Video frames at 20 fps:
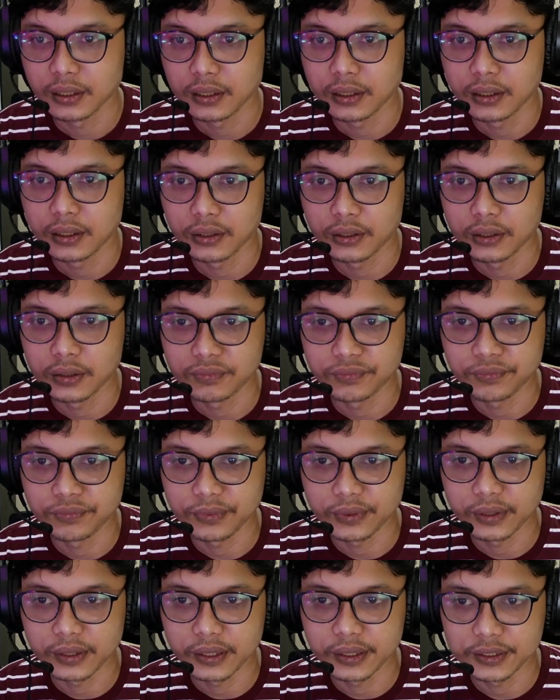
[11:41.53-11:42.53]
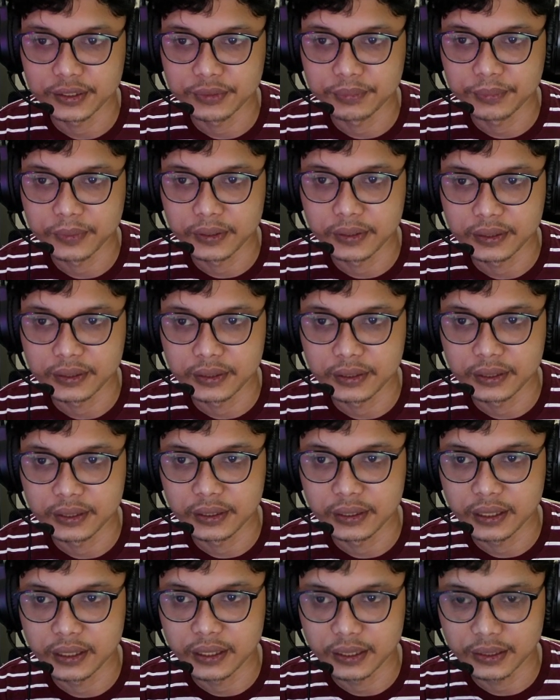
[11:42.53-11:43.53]
not x but the
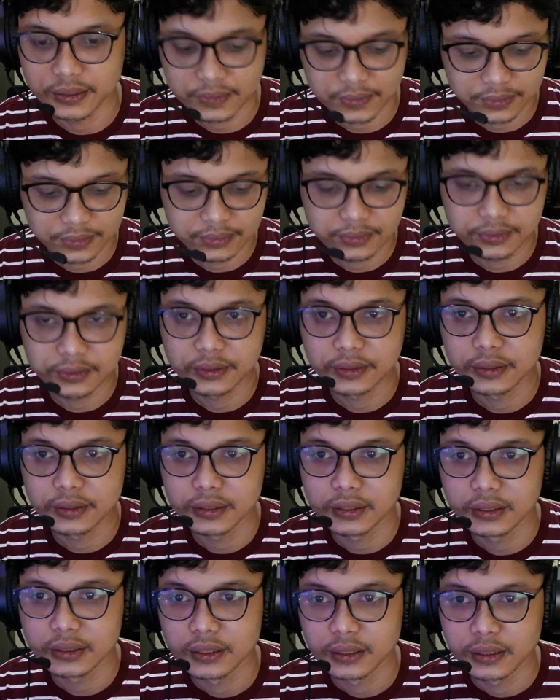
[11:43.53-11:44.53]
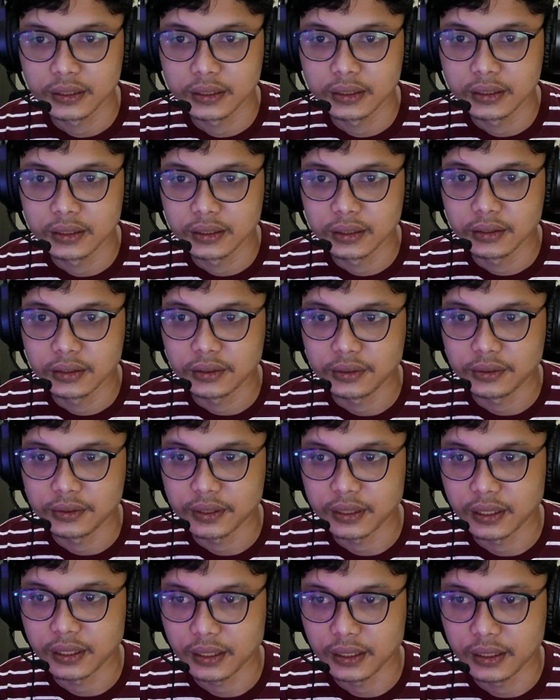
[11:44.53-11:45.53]
x.
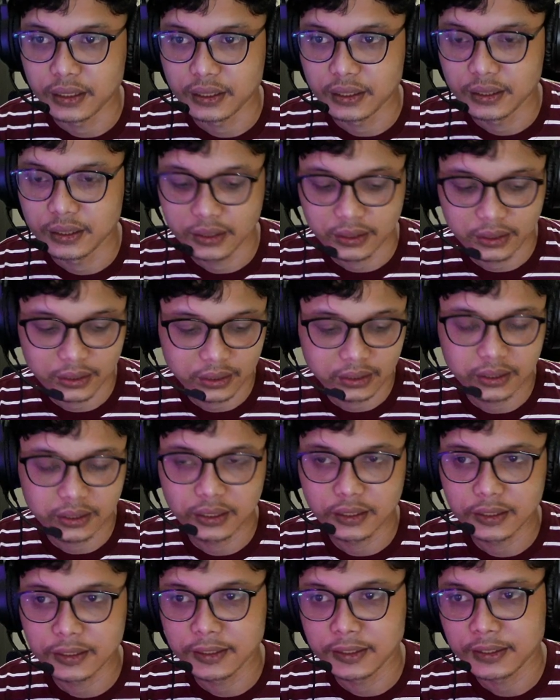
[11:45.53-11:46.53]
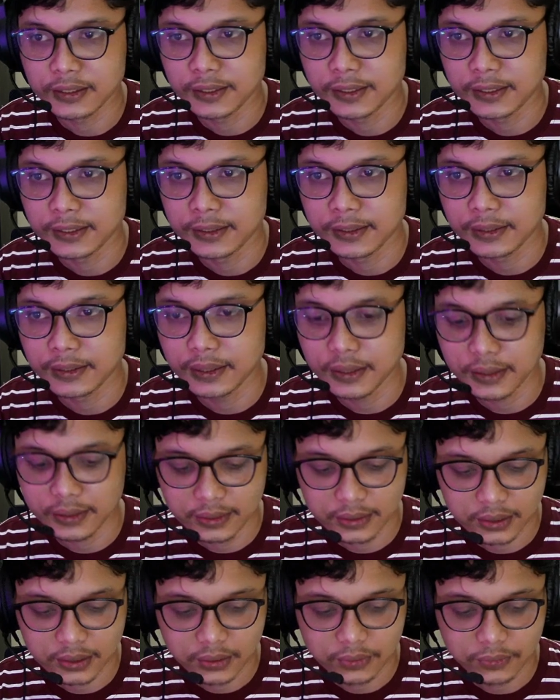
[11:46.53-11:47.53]
Okay, and
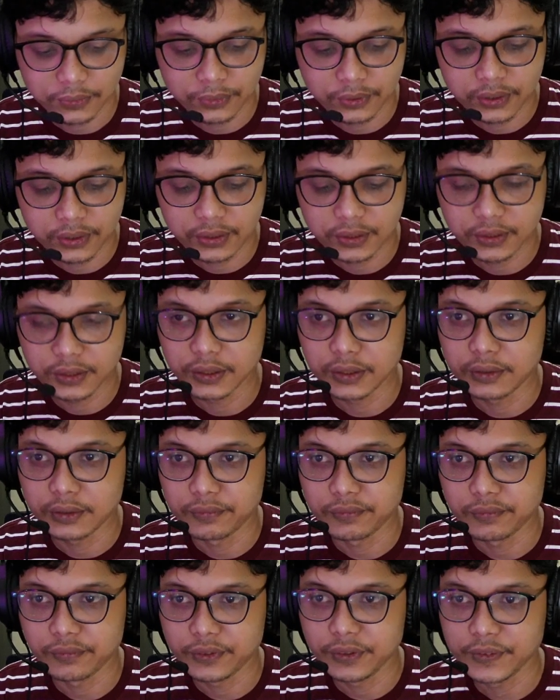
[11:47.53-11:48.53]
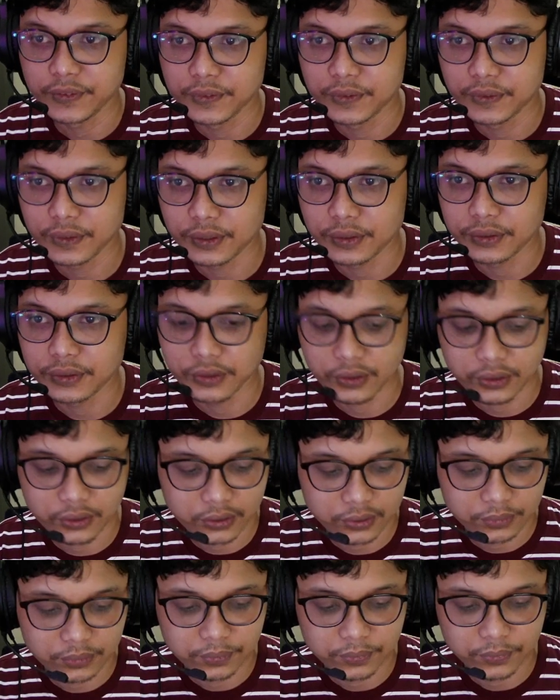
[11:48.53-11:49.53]
then we're gonna result
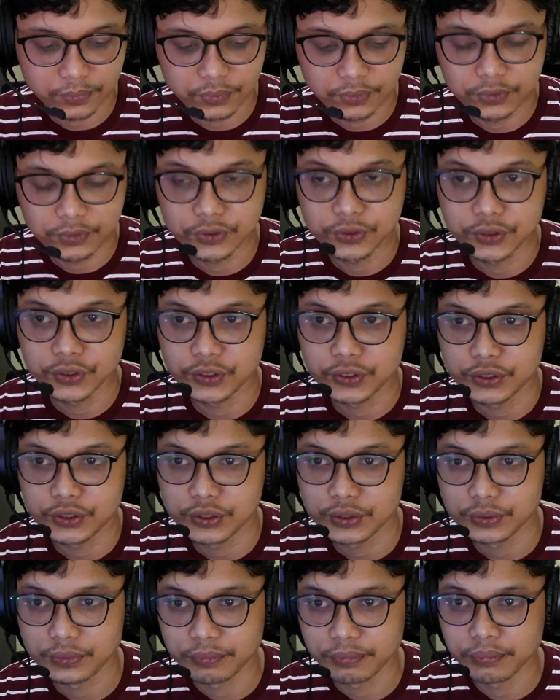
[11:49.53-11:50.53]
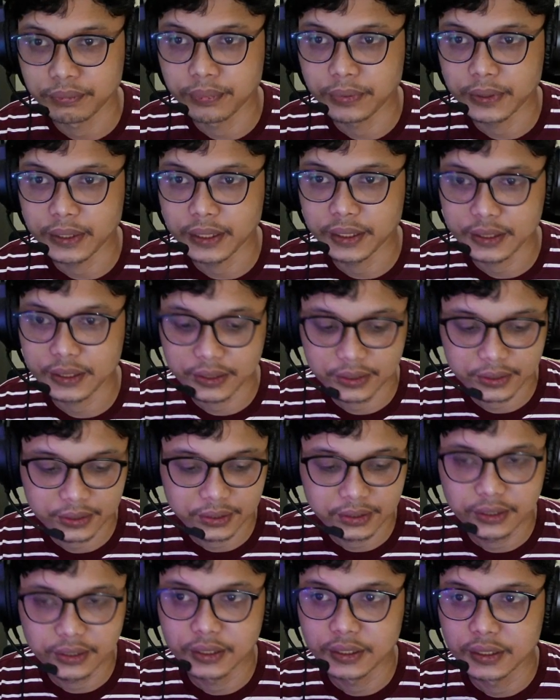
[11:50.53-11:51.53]
of push back
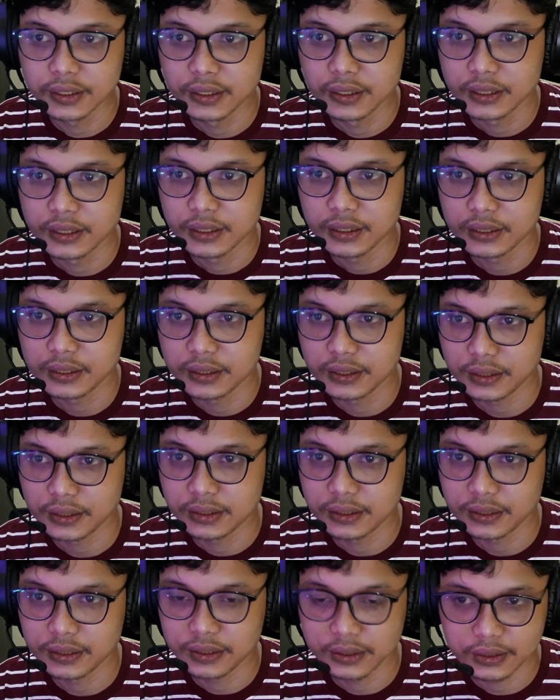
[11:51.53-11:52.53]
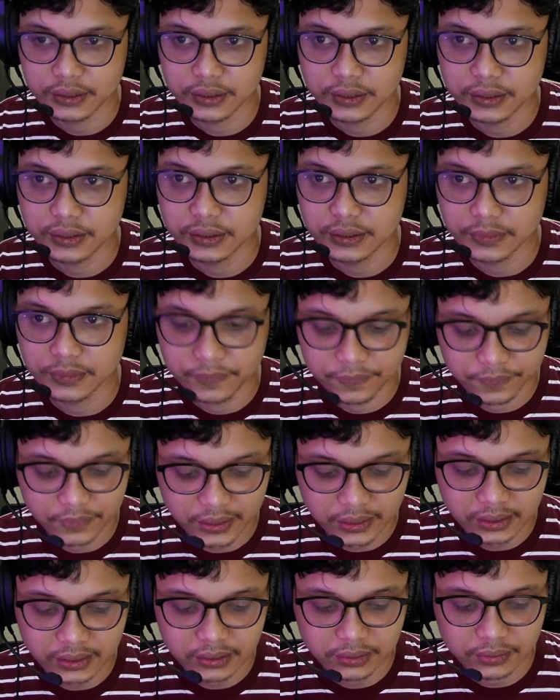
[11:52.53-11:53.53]
the
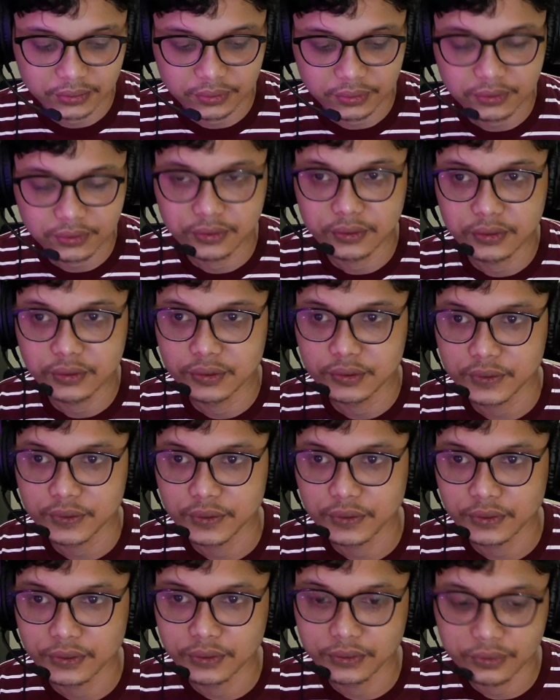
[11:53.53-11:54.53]
value. So